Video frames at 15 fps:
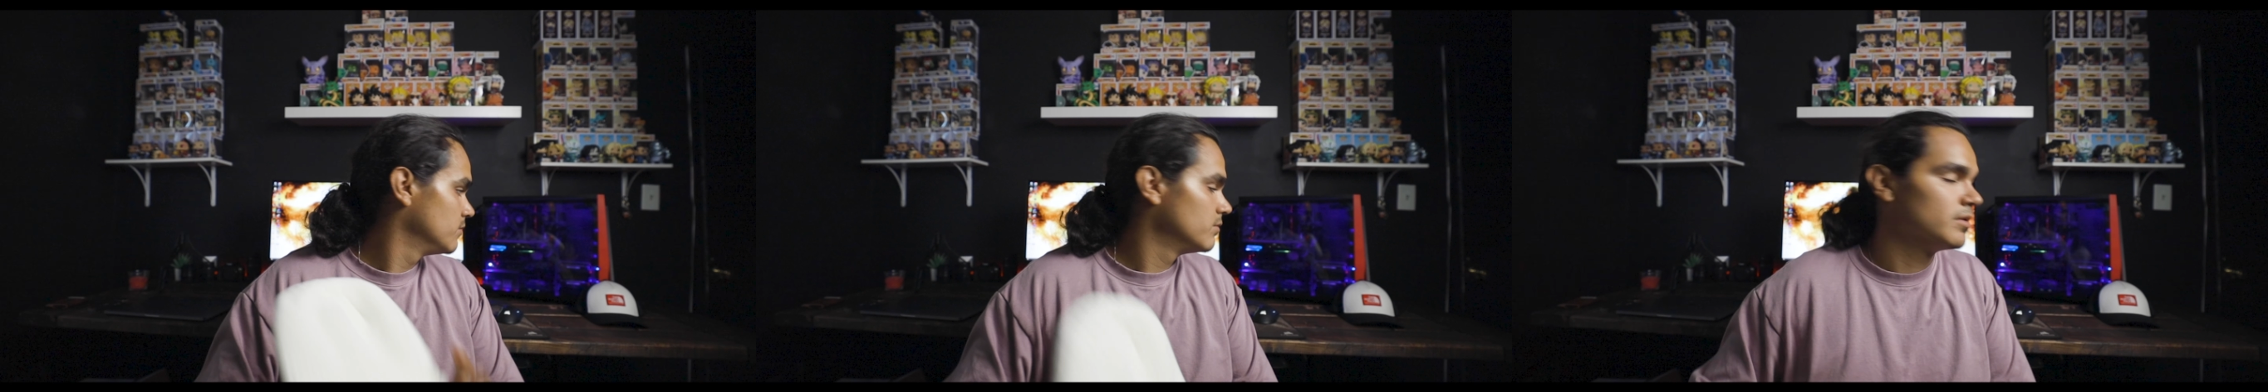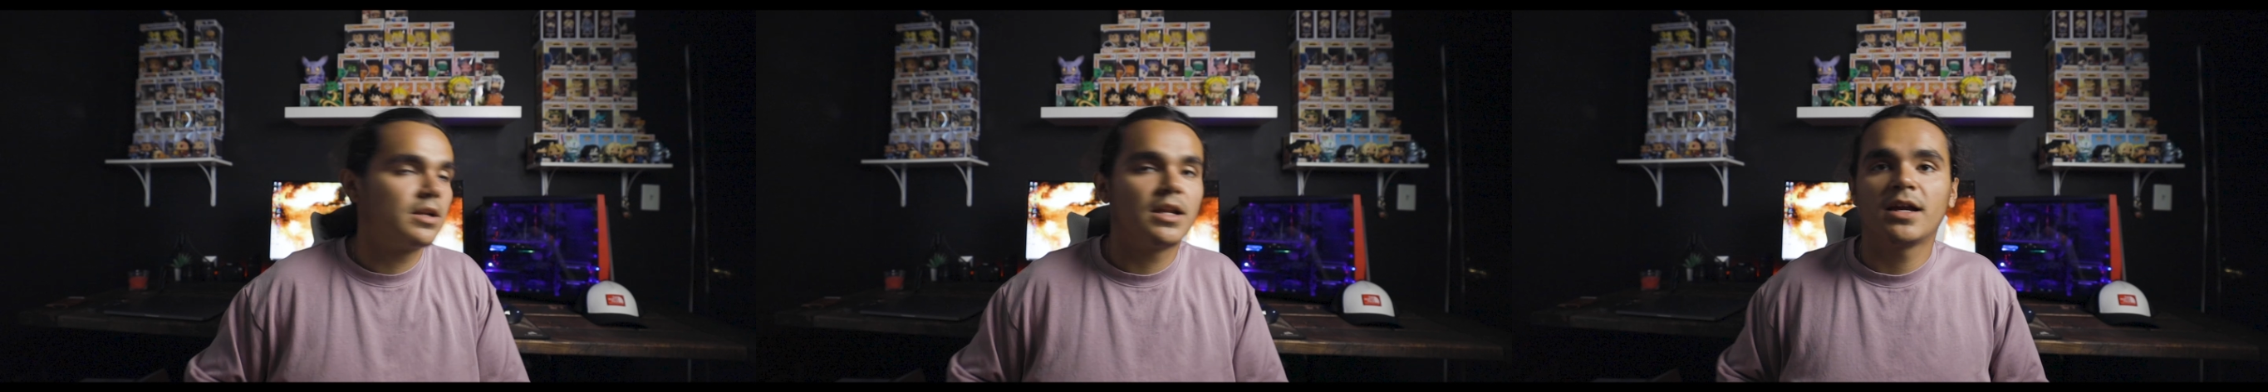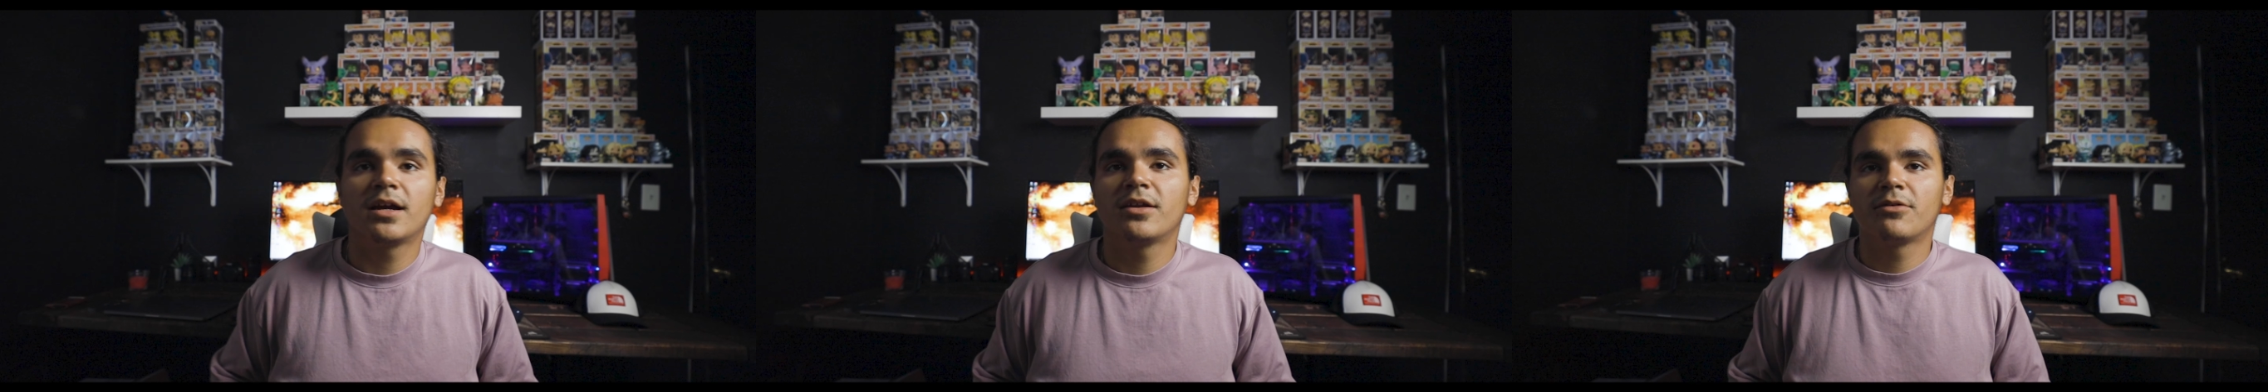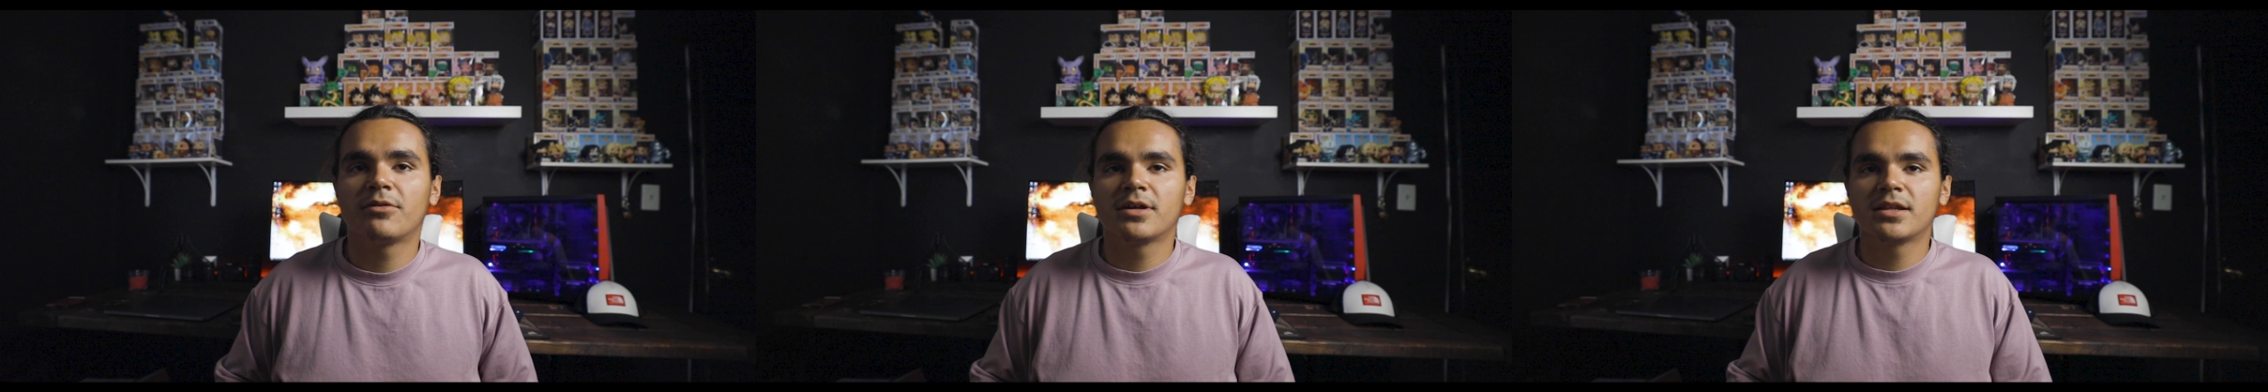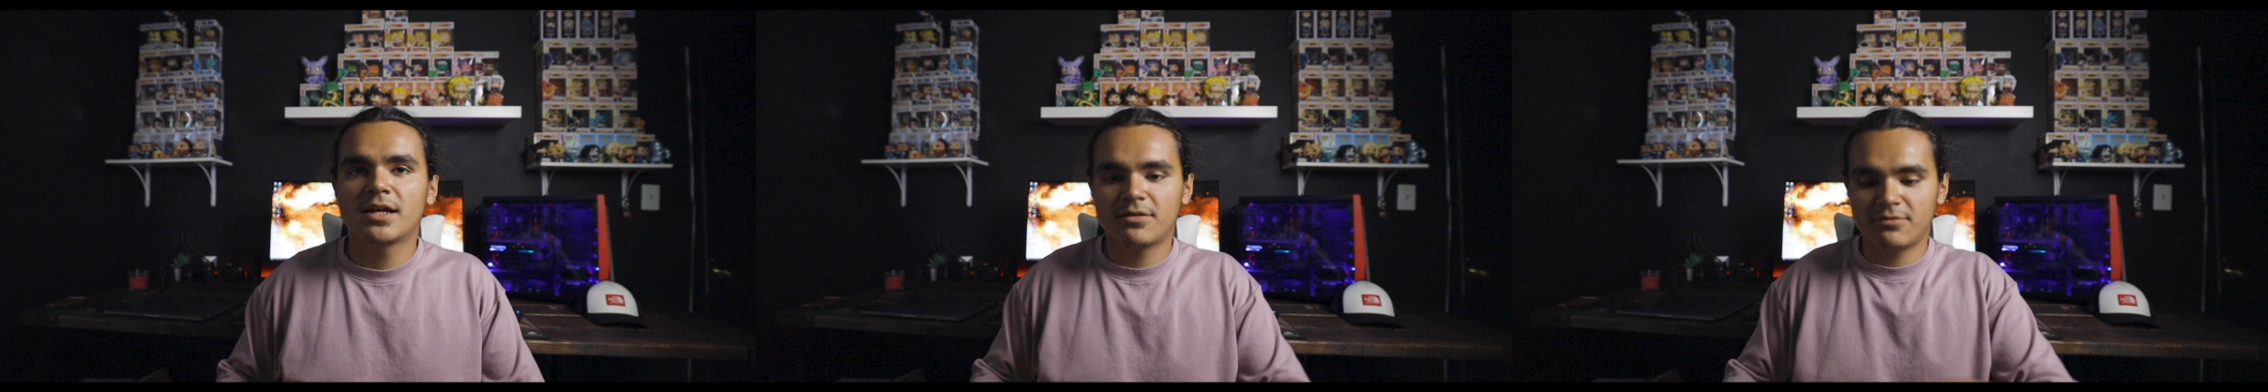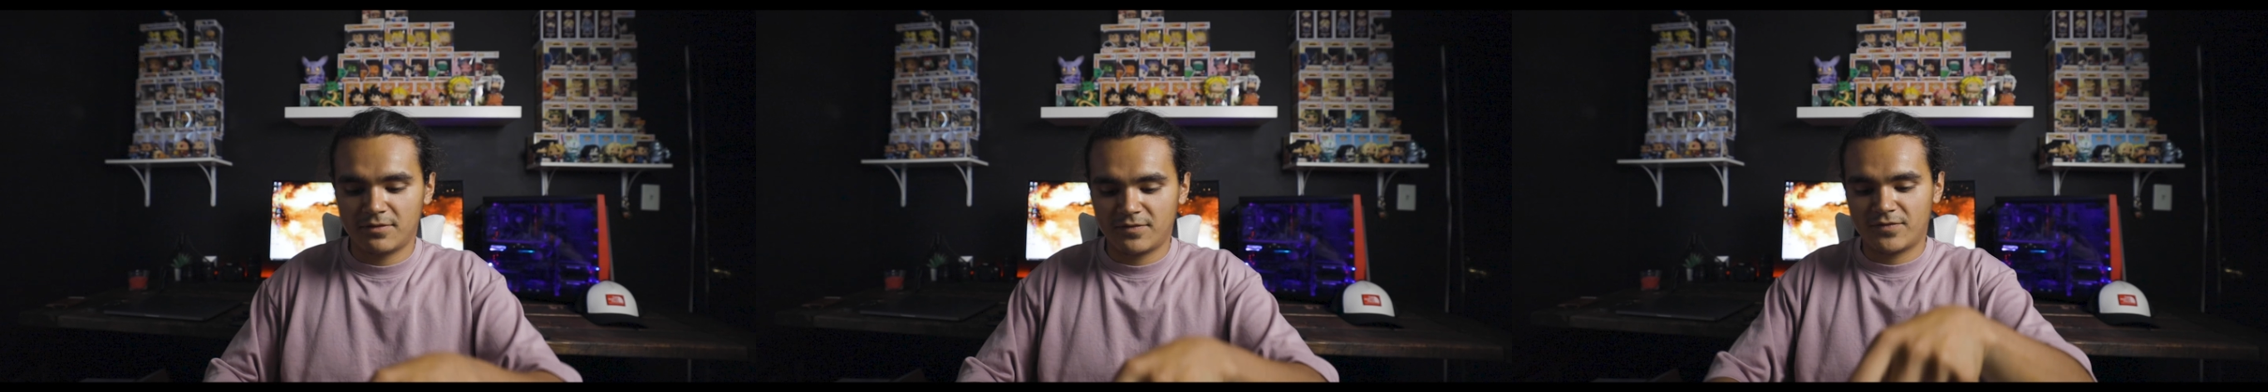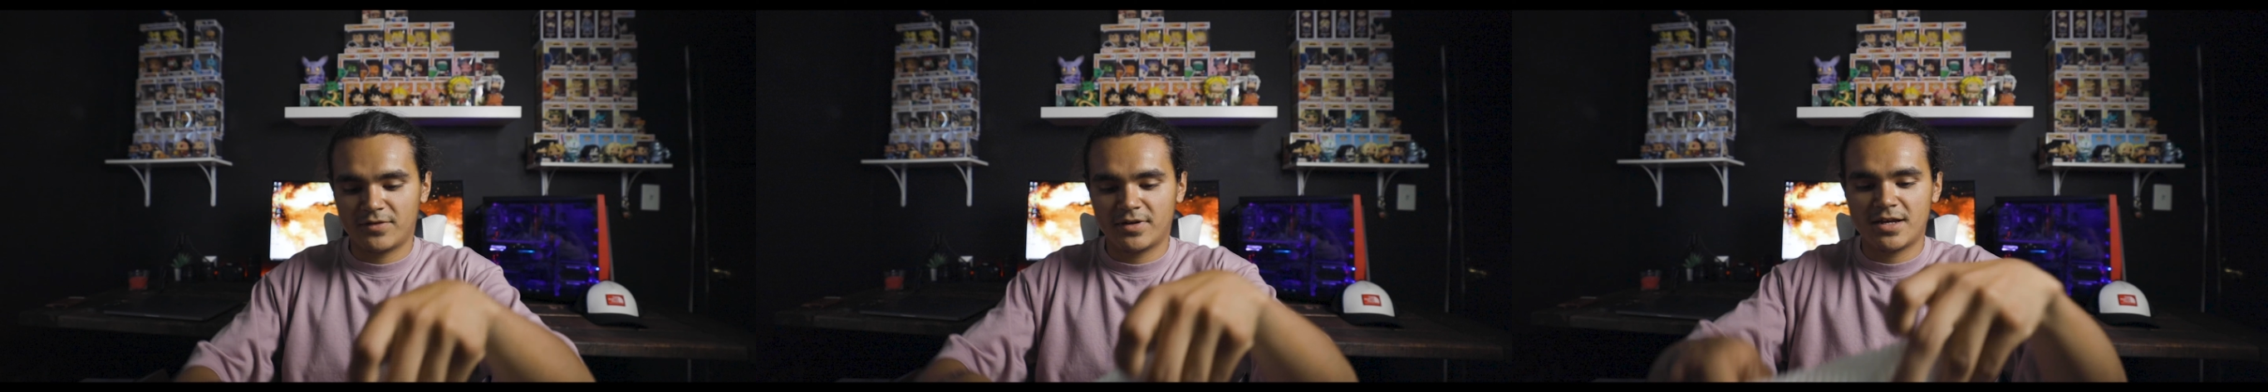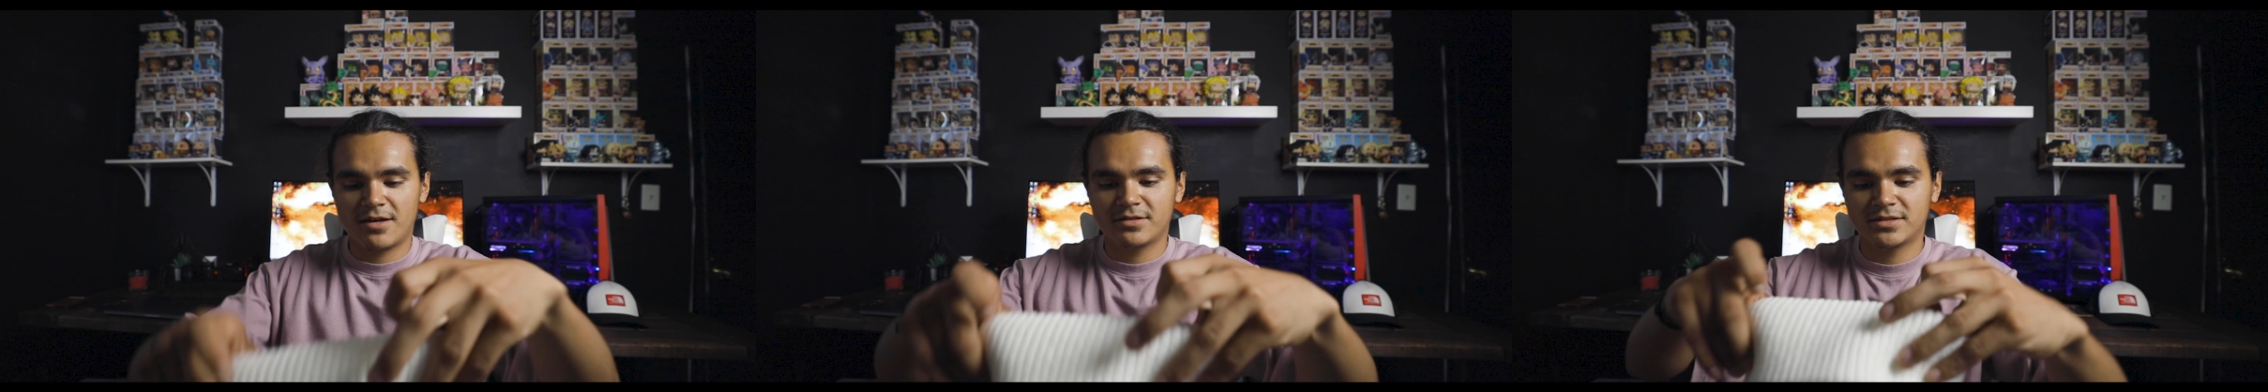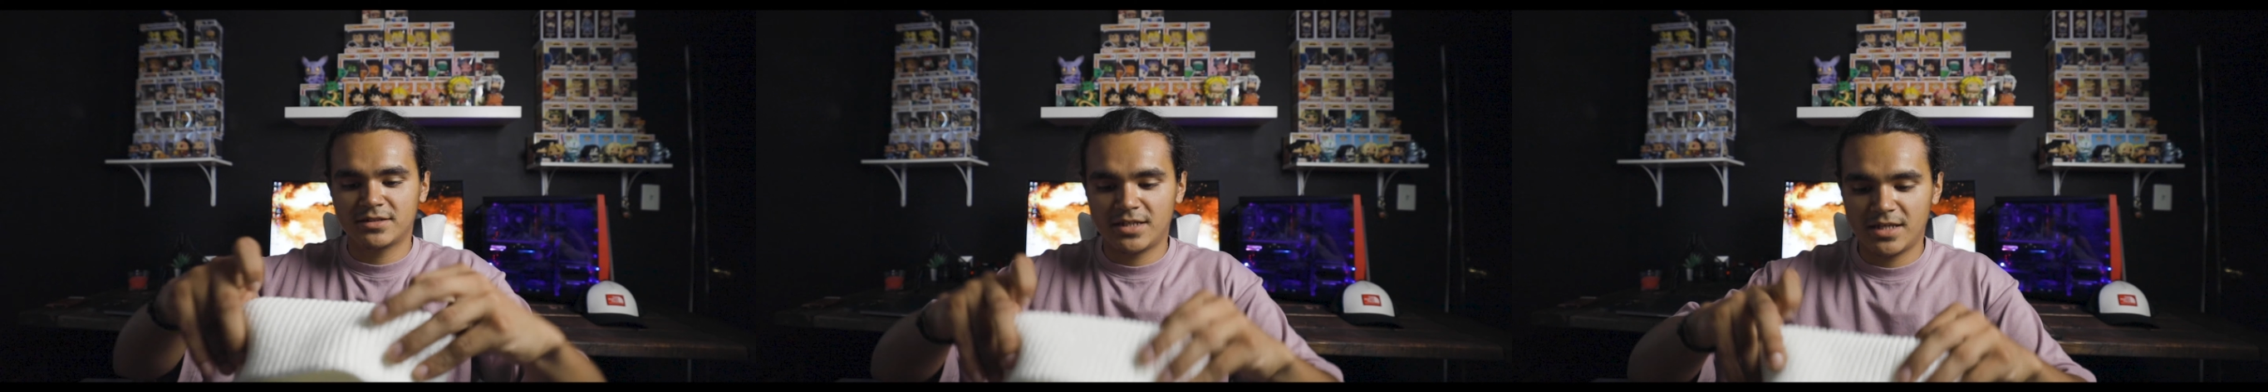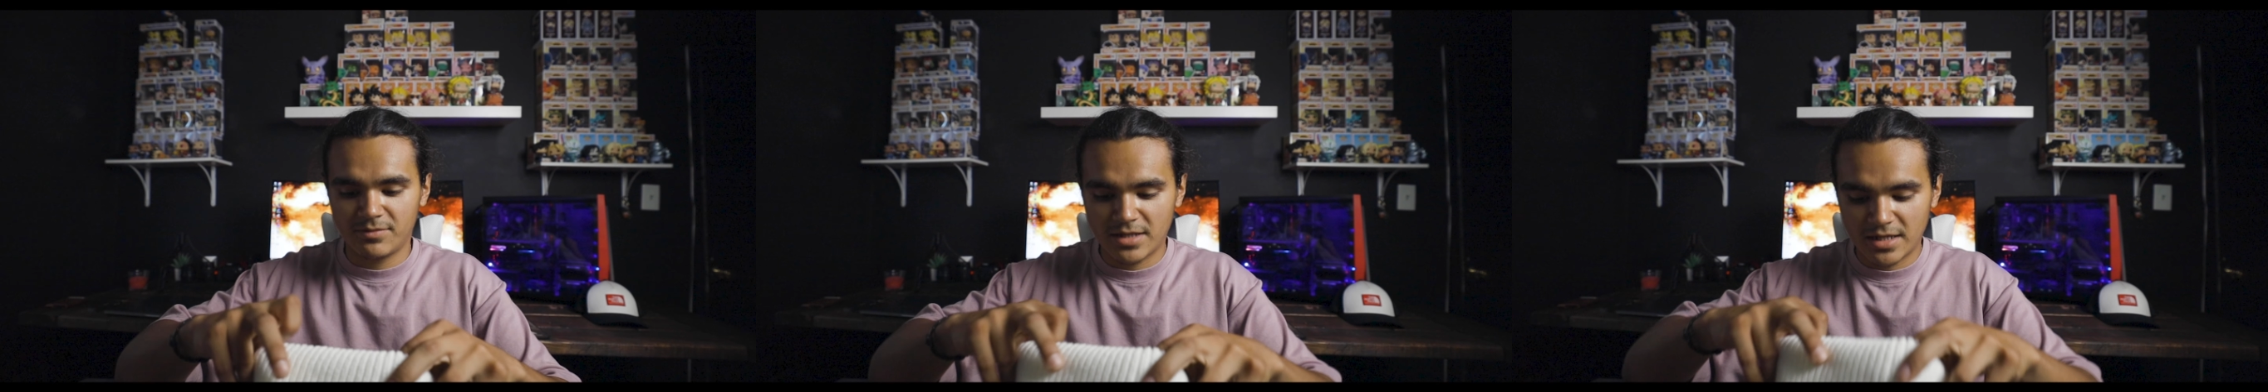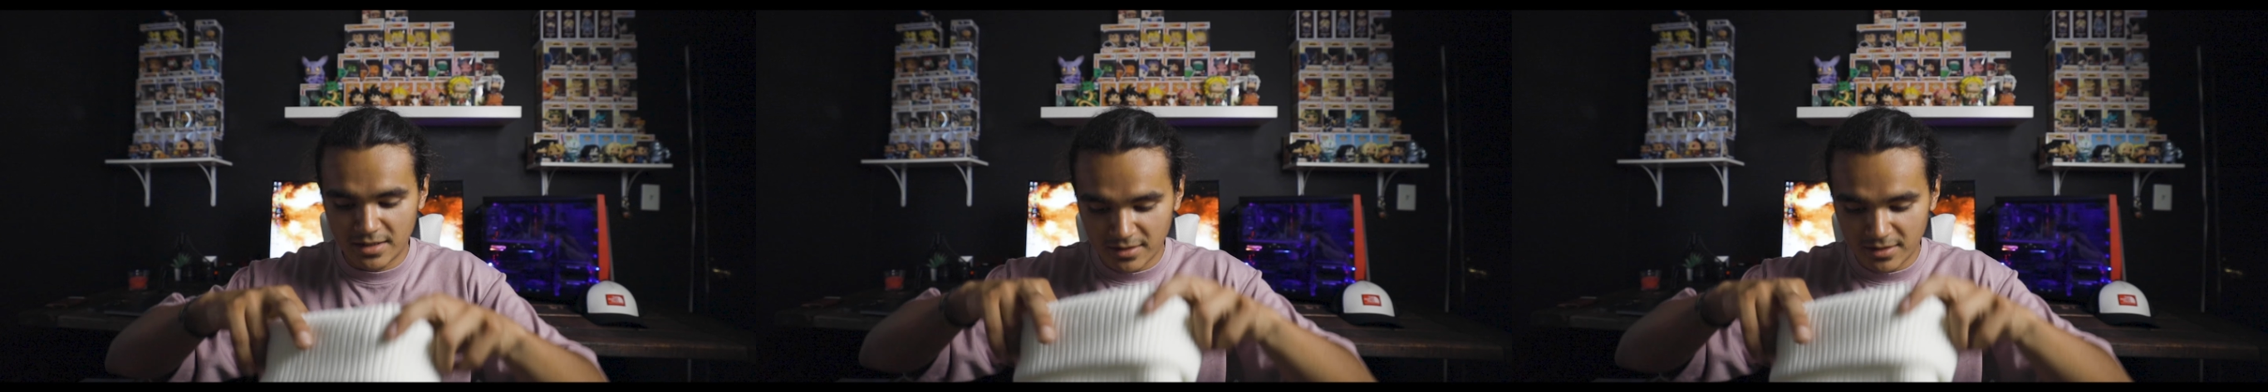We're not gonna wear that one for now. We're gonna keep that